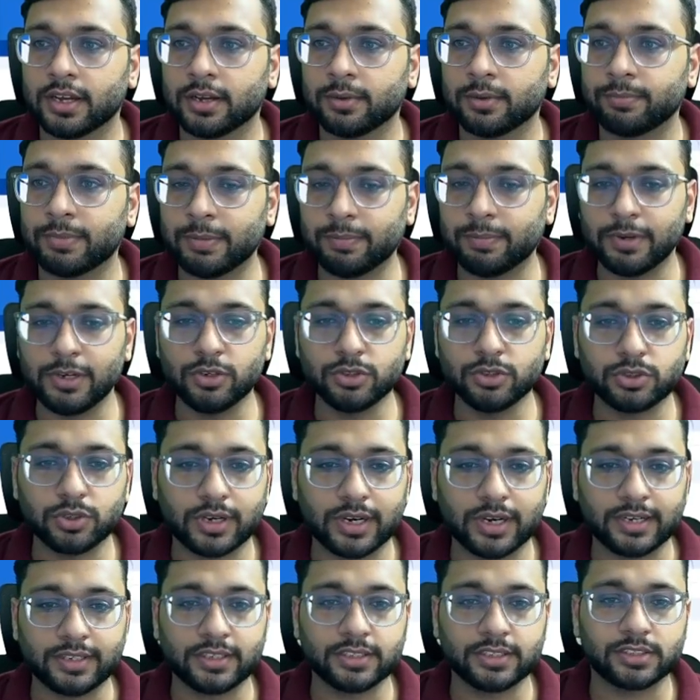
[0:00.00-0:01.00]
people used to
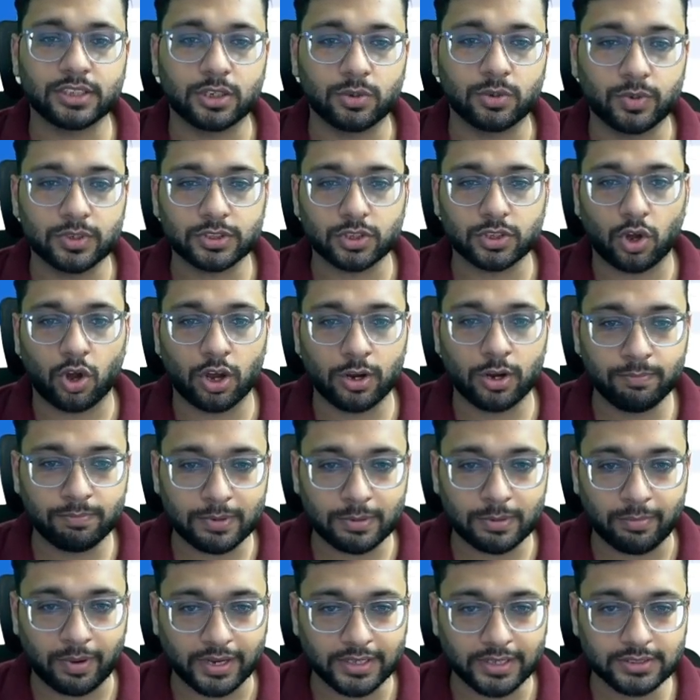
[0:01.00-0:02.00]
get the servers on
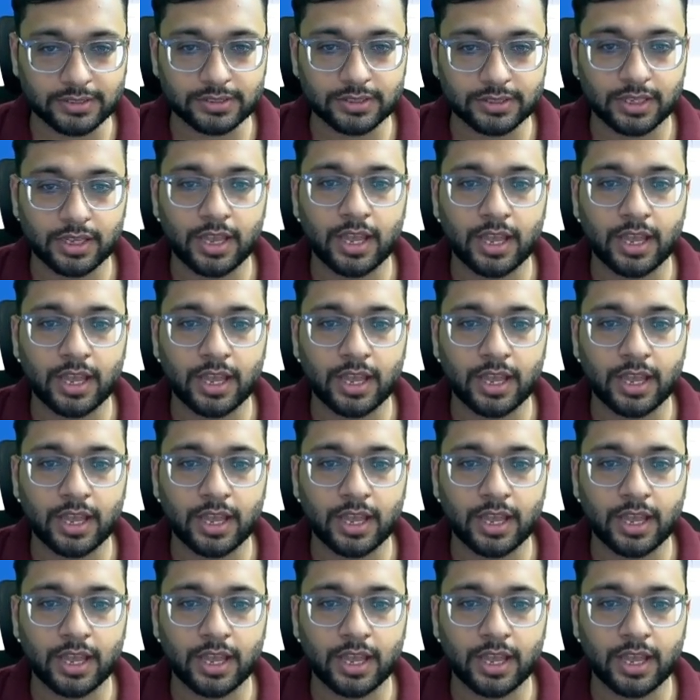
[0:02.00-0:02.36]
premise.